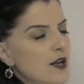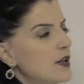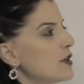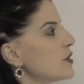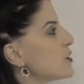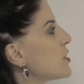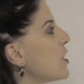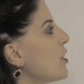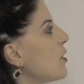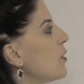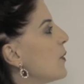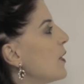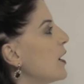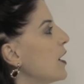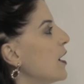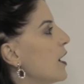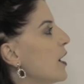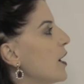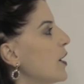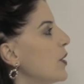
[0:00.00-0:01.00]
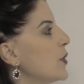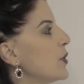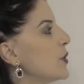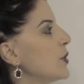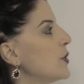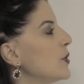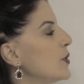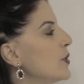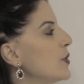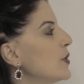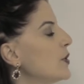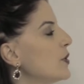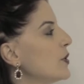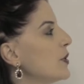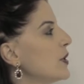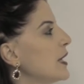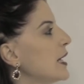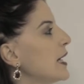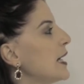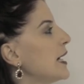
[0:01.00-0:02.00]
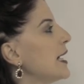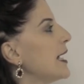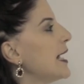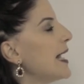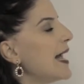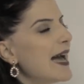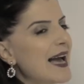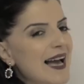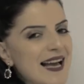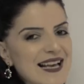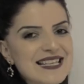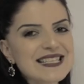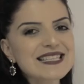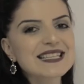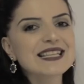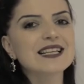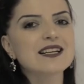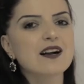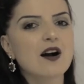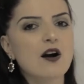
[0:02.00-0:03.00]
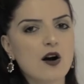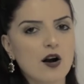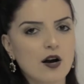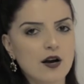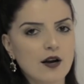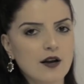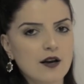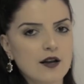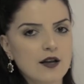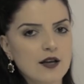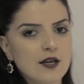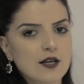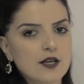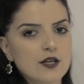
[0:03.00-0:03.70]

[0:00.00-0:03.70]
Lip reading: So who has the car?